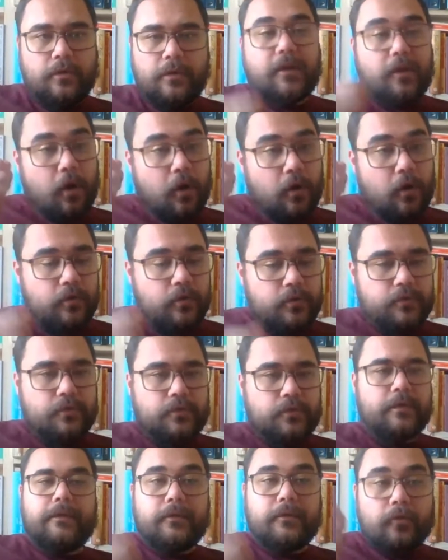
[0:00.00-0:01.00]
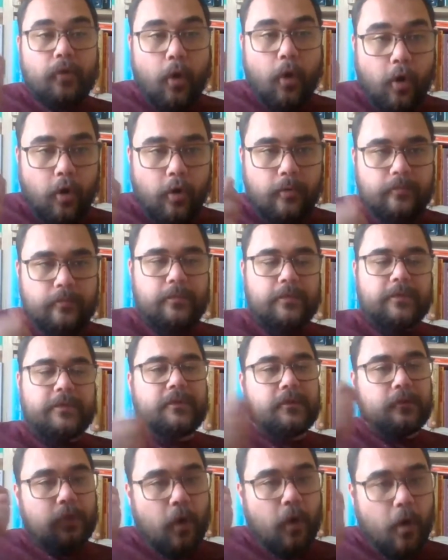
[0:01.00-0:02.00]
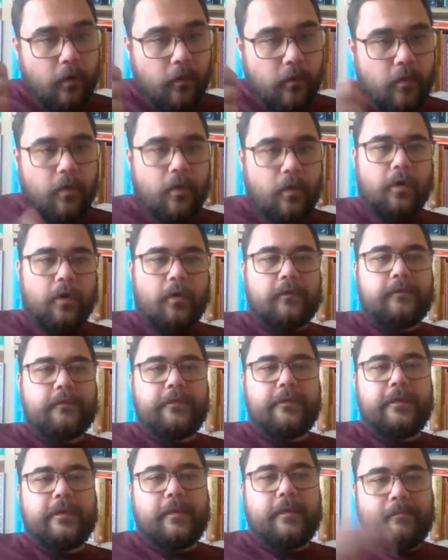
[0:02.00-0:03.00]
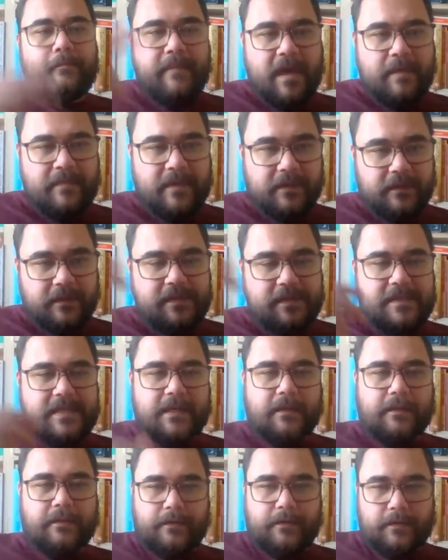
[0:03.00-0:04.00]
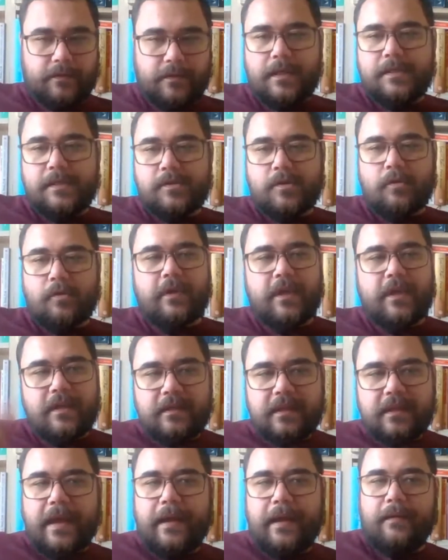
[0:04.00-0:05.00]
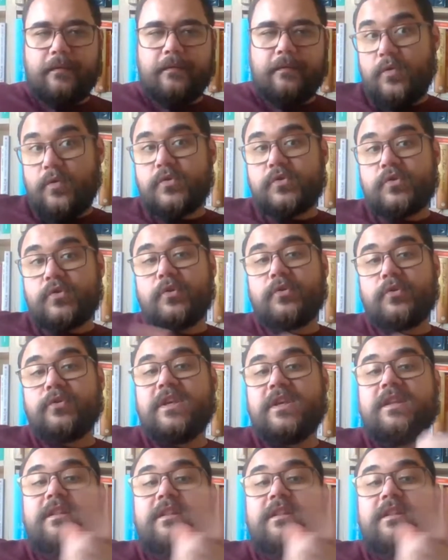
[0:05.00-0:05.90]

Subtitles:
code, the norm, the law of Mehmed II. So in there, who is going to